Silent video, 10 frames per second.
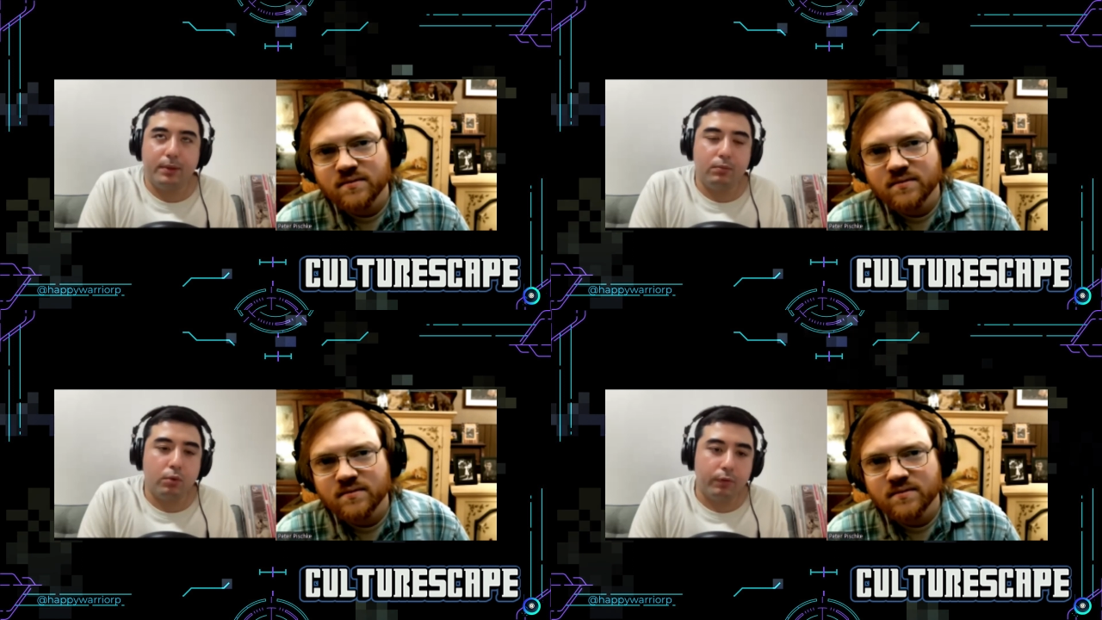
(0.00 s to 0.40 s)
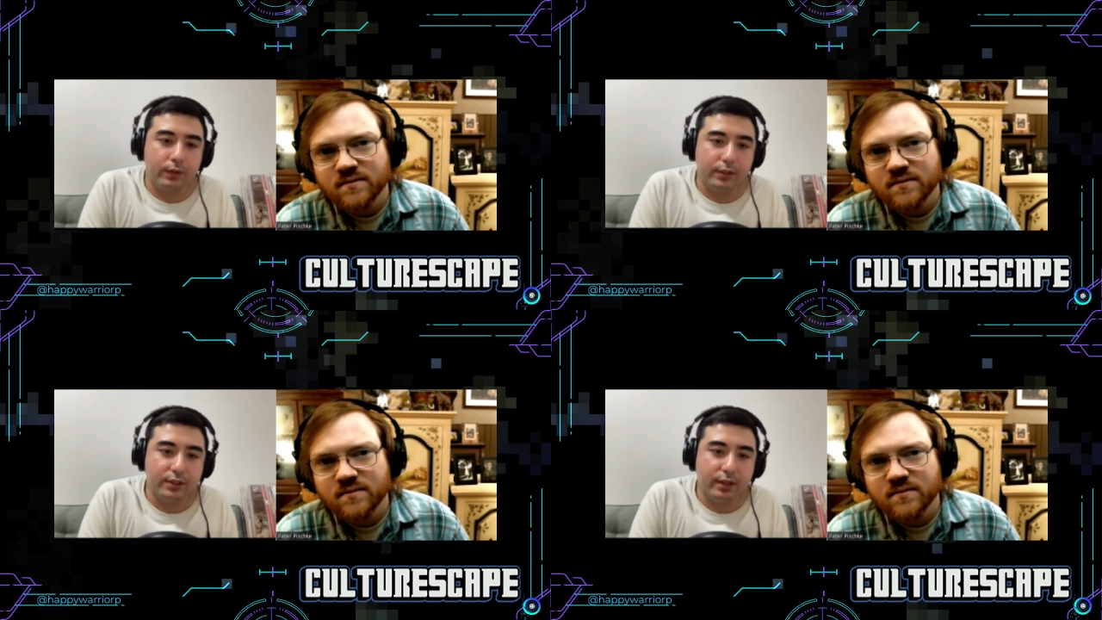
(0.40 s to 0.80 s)
Speaker 1: be more
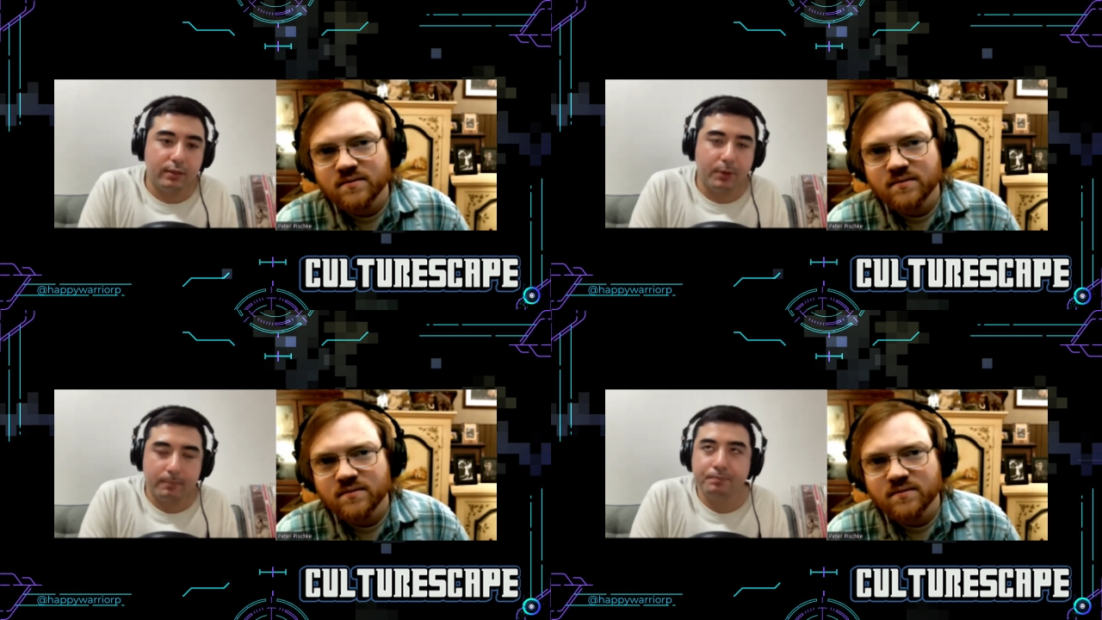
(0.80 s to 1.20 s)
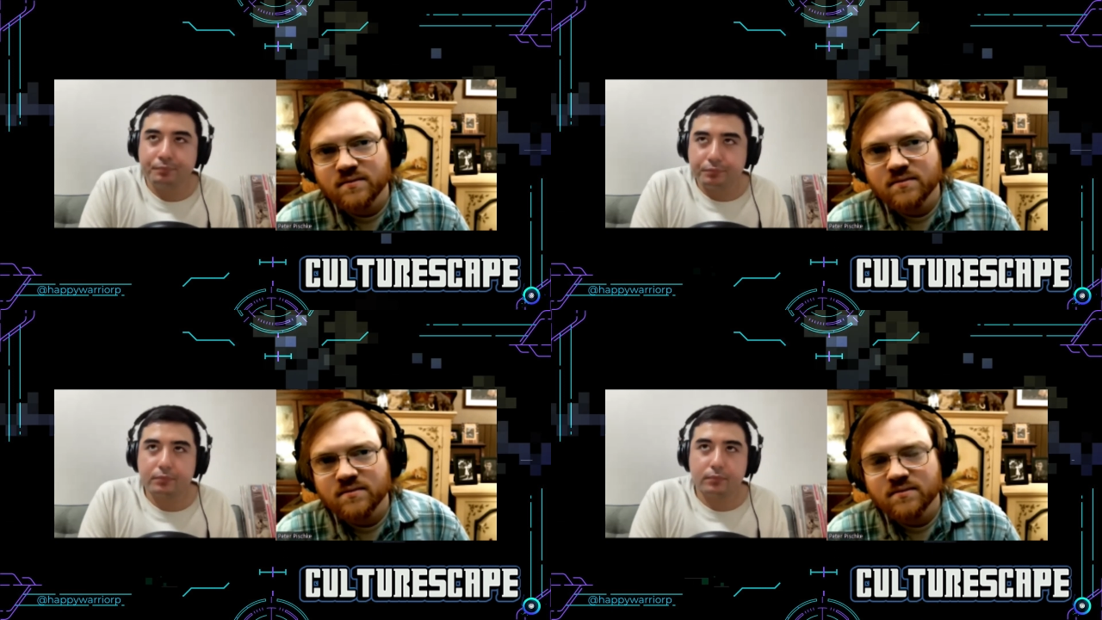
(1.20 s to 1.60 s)
realistic. But
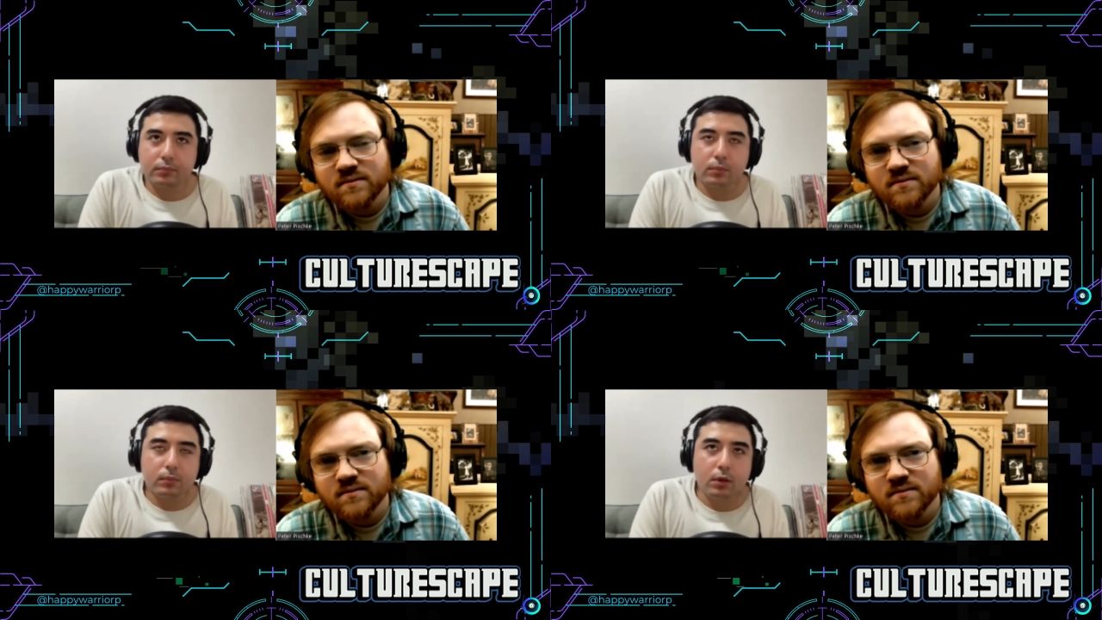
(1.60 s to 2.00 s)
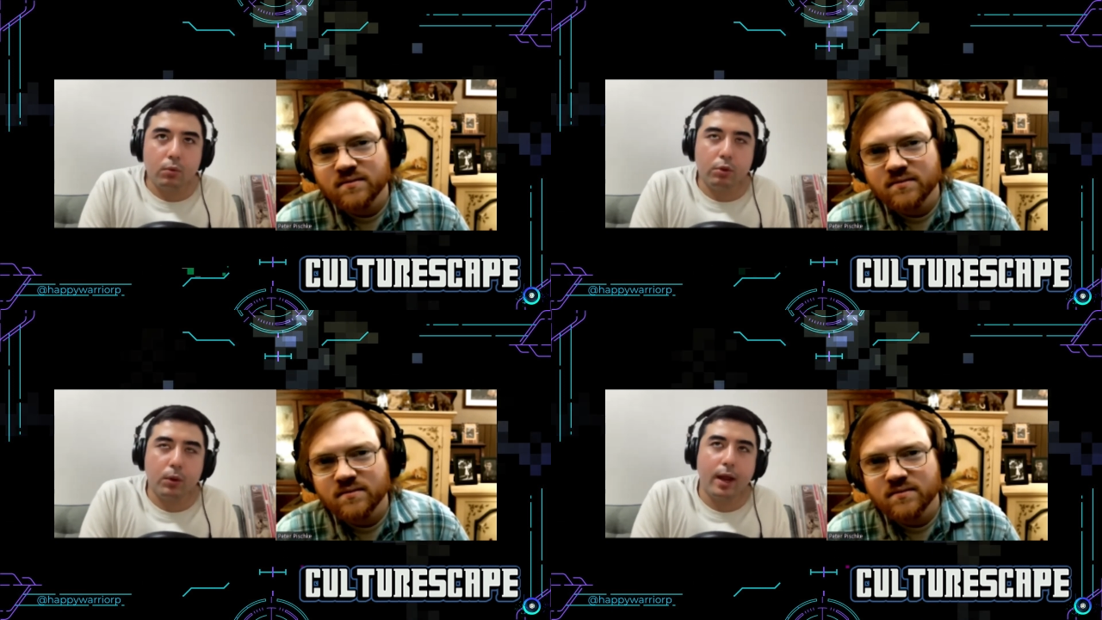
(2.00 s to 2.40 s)

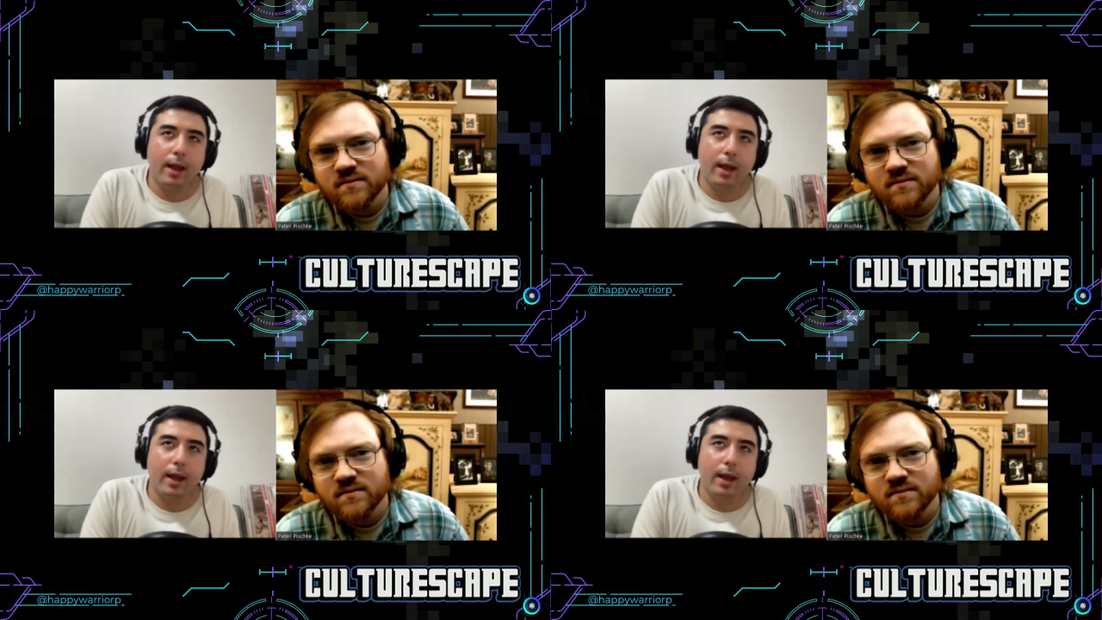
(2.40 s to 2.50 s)
with what